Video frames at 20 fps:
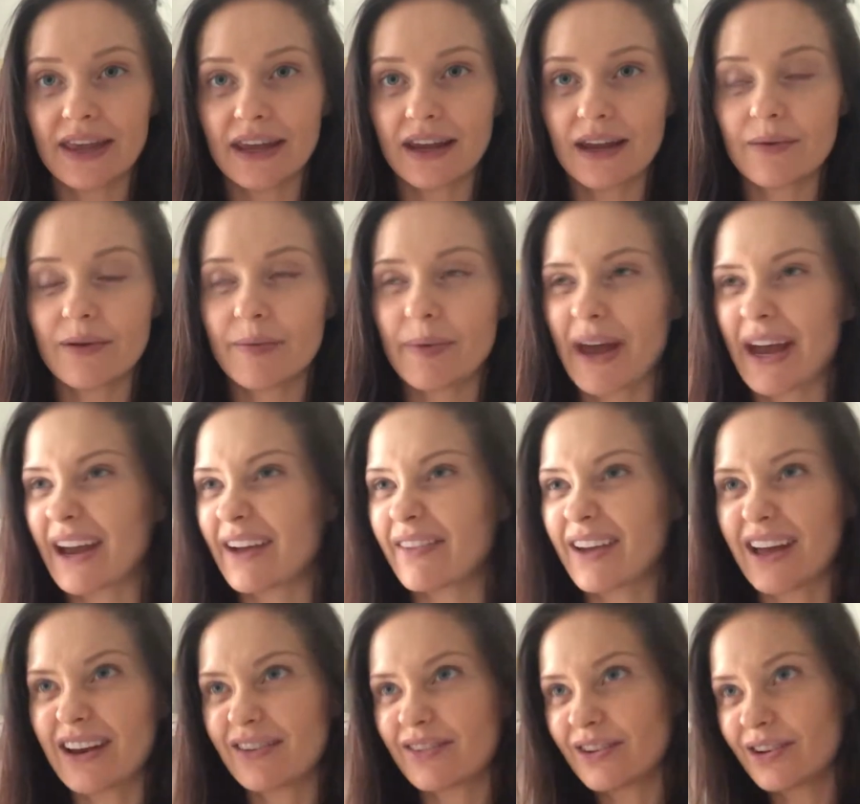They come in a pack of,
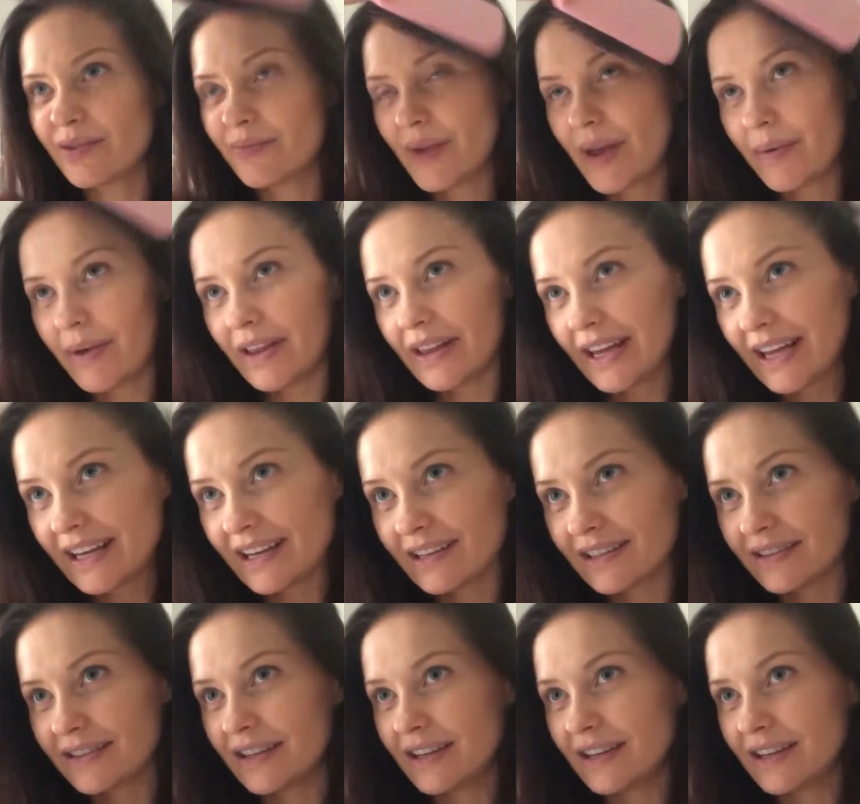I don't know, maybe like,